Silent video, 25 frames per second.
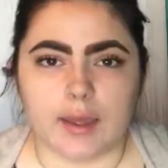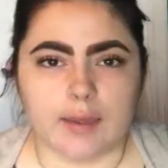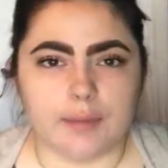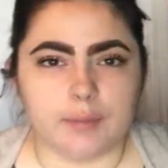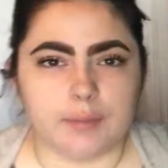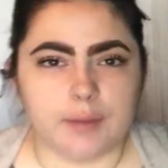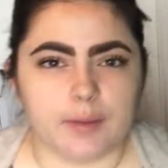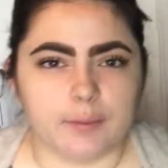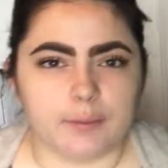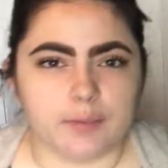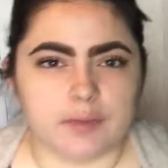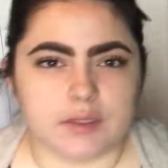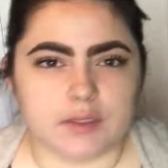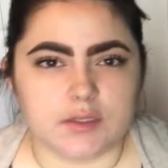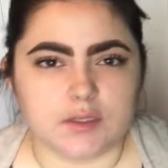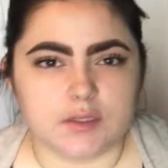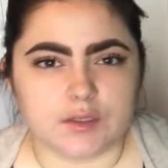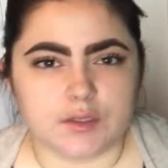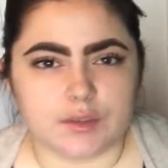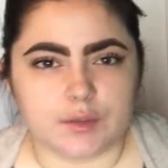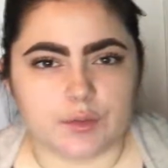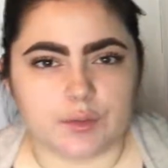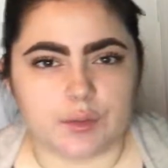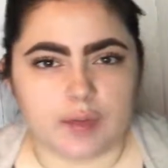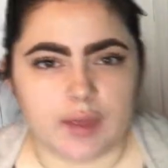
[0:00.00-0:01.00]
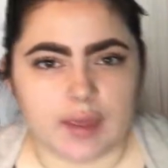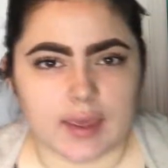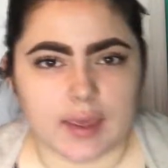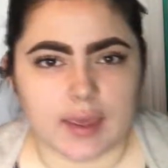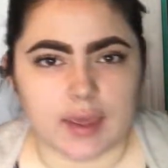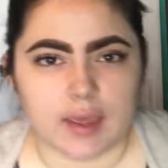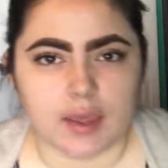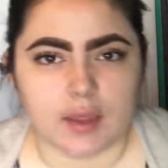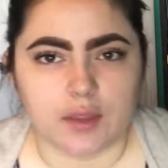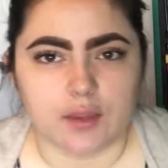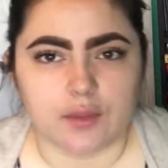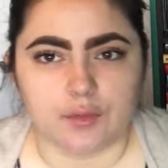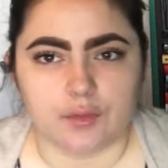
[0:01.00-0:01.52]
I popped into
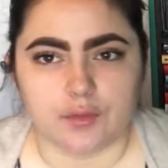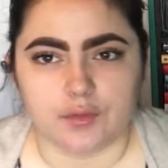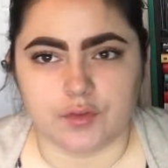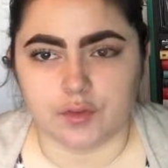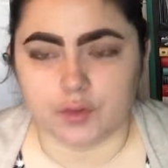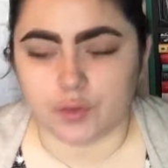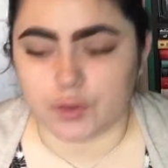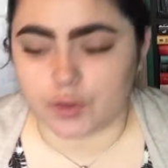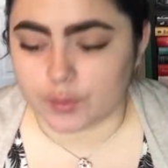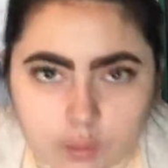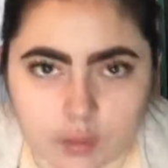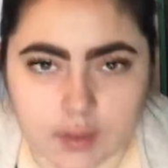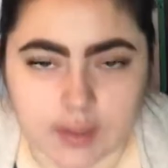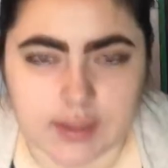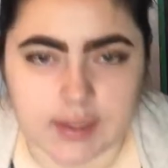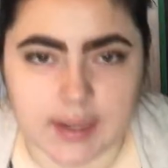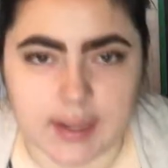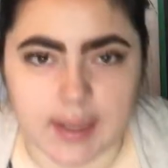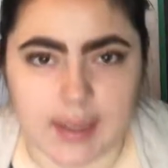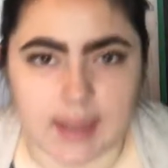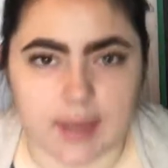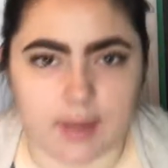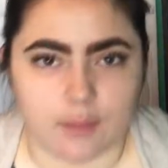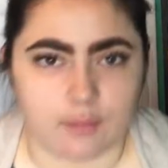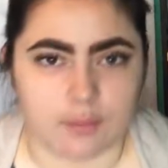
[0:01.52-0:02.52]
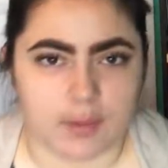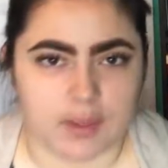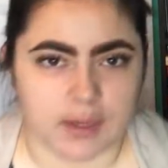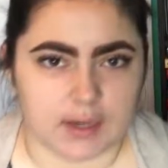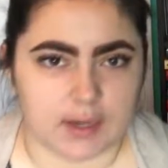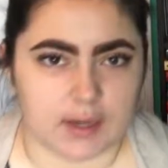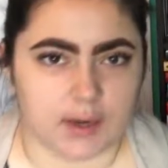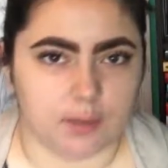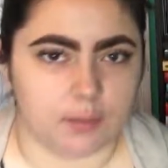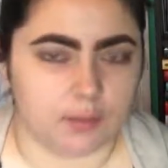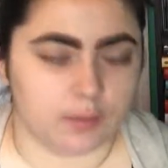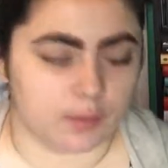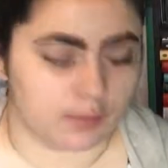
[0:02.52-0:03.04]
a thrift store one day and picked
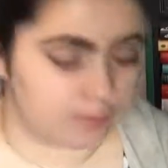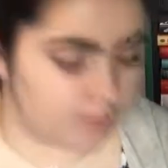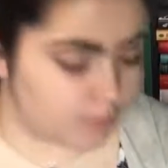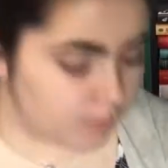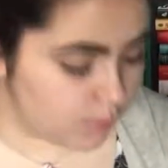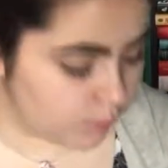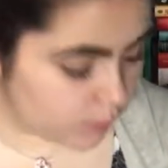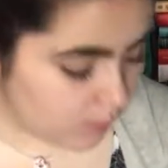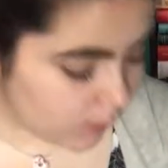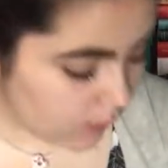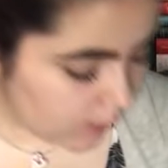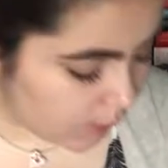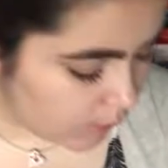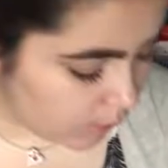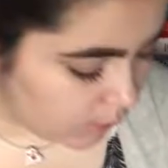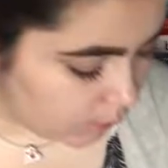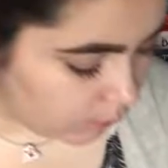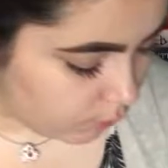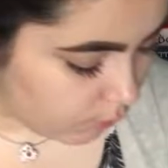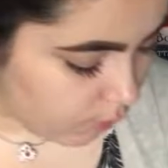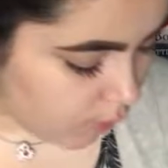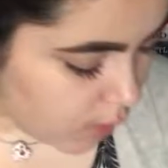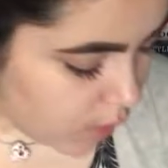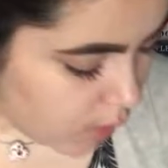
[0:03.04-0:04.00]
up a few kind of